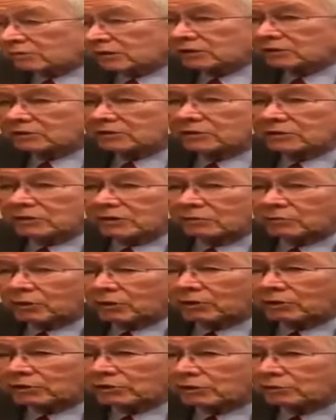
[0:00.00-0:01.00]
them into the
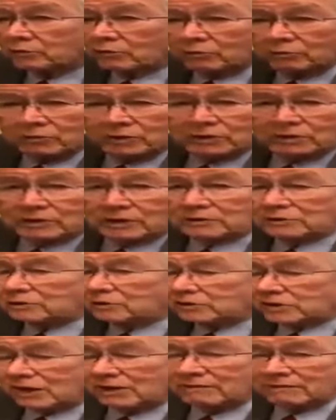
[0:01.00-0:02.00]
emergency room, but it
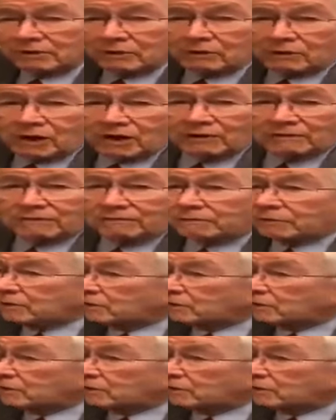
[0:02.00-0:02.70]
doesn't save their life.